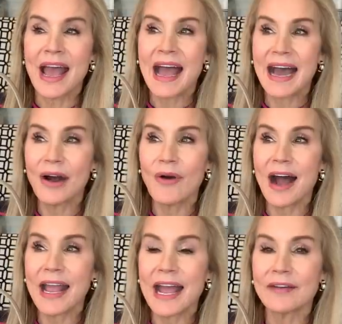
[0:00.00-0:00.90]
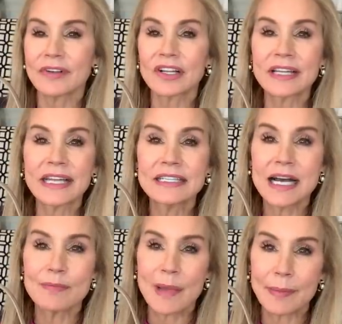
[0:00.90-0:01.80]
how I have cleaned
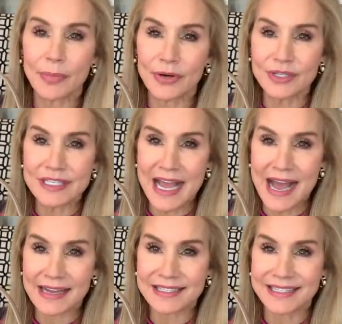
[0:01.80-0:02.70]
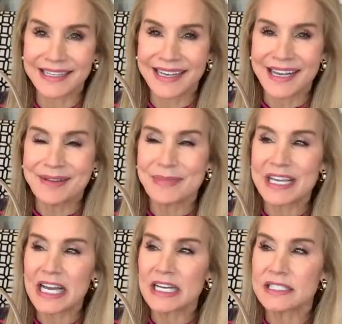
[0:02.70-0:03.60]
up my purse act,
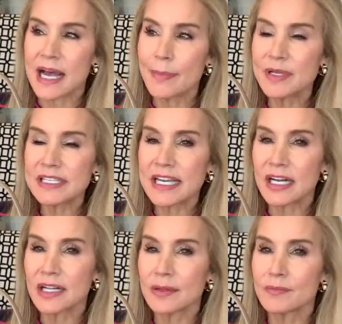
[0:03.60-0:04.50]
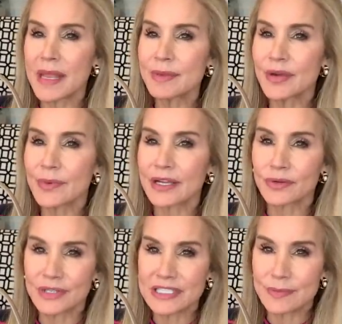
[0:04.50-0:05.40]
because up until maybe around
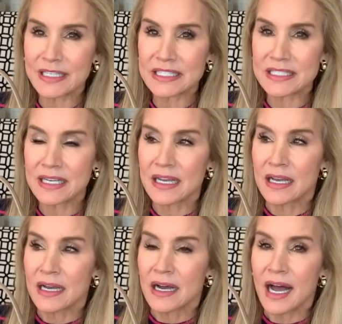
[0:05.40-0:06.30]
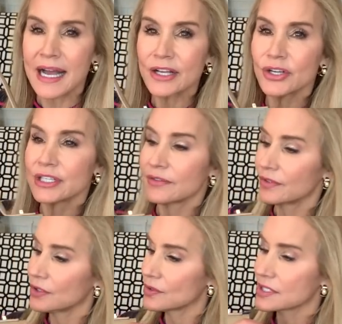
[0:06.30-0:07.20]
Christmas, I couldn't have
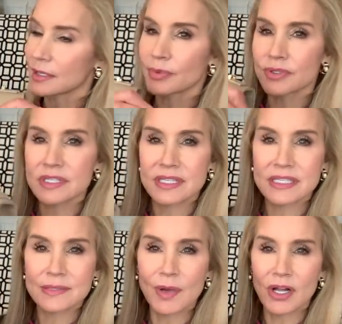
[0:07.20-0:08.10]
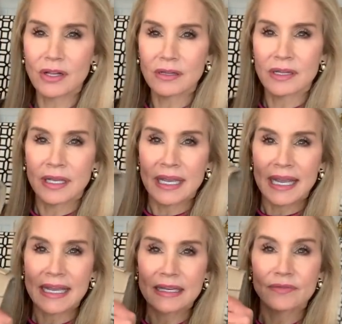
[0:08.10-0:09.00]
used a purse this small.
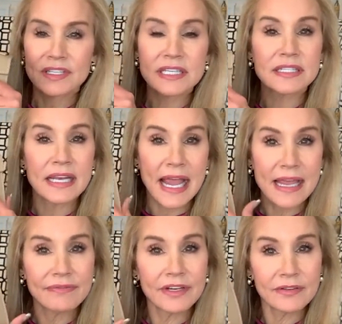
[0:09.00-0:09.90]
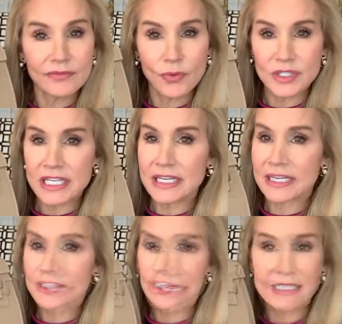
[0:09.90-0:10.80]
And this is an Ava fourteen
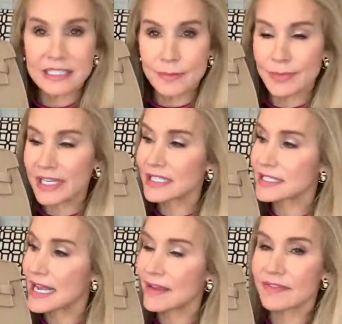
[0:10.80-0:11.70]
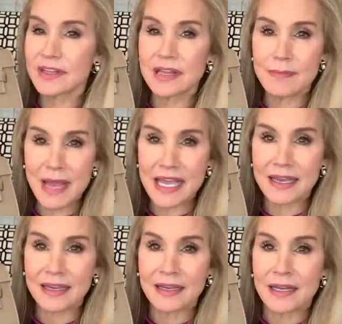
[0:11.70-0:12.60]
inch. It's the biggest Ava they
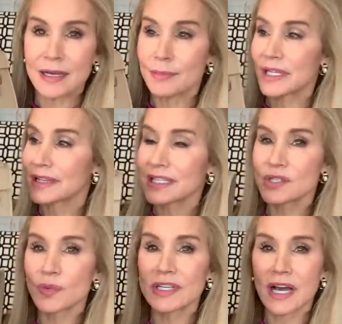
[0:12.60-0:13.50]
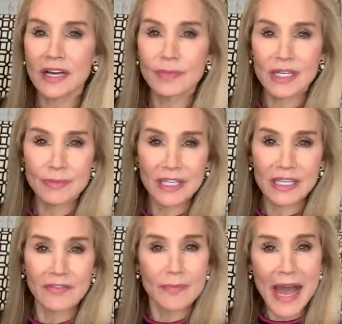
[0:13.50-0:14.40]
make, but this would not have been a big
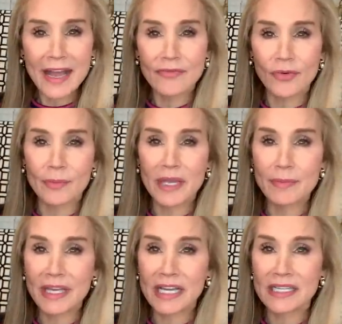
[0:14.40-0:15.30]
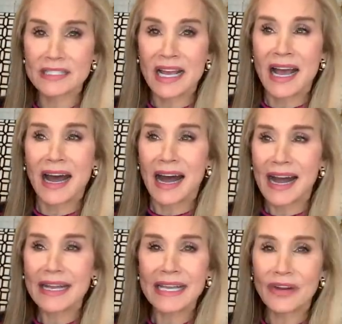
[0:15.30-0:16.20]
enough bag for me because
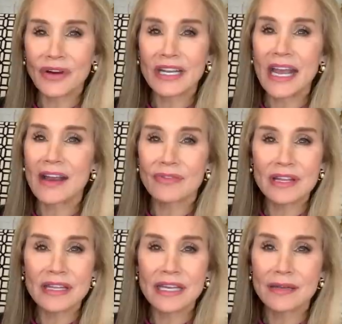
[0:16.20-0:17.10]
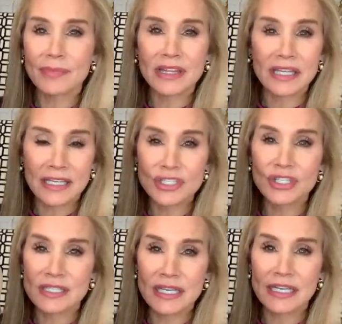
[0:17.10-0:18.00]
I carried everything but the
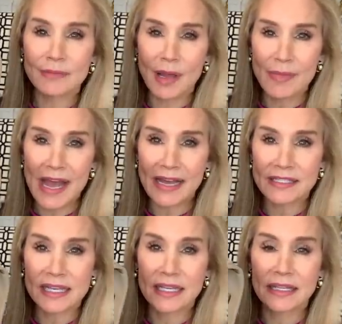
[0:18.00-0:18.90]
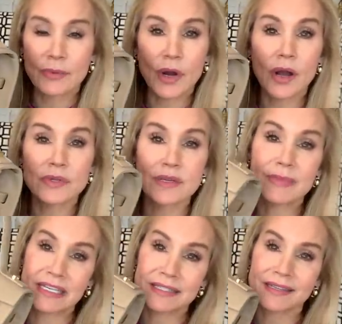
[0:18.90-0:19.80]
kitchen sink in my bags, and they were always a
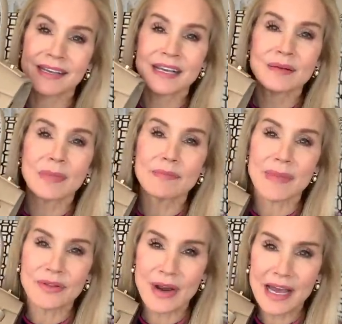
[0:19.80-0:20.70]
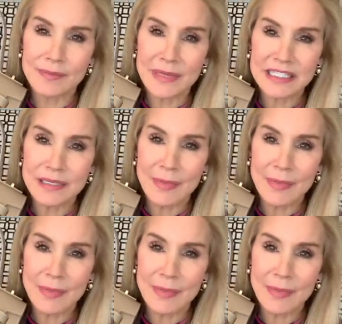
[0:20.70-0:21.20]
mess. My mother had a messy